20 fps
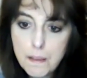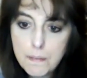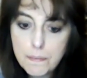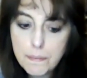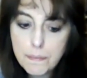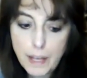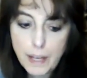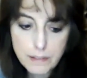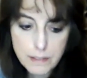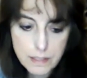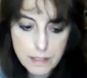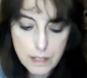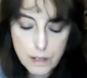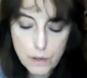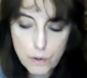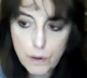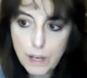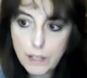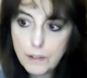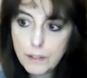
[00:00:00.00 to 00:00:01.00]
I see her.
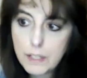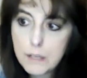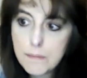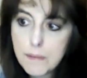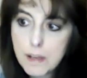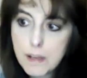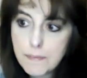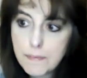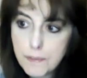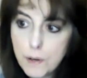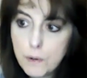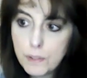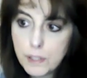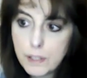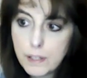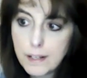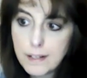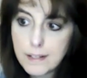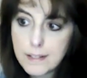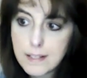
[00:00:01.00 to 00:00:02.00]
I look at my phone and
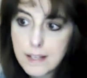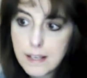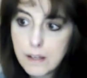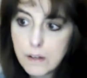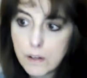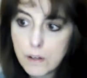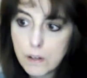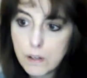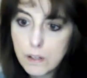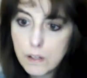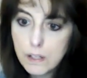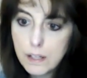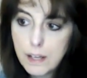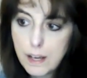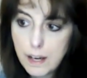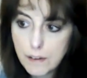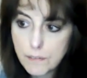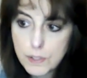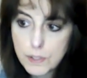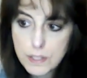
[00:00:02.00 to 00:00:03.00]
I see her
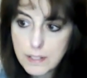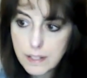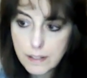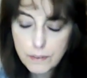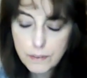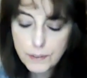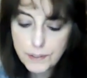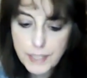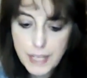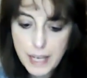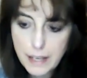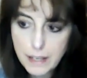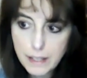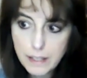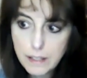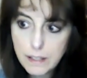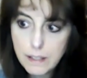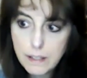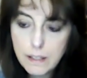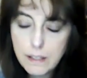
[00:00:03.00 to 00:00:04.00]
every single day.
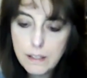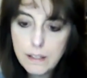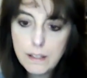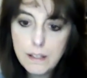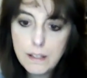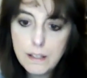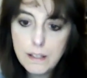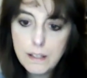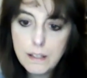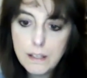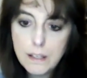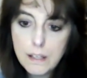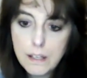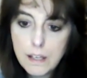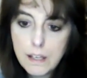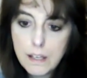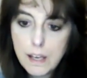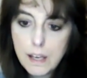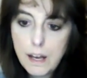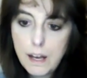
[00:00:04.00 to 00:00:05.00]

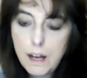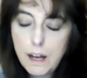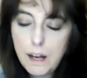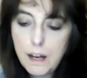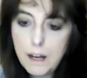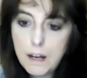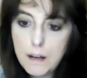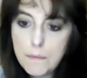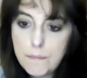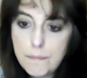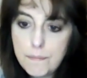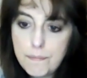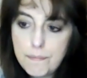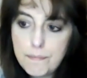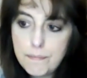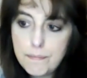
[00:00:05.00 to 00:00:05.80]
No.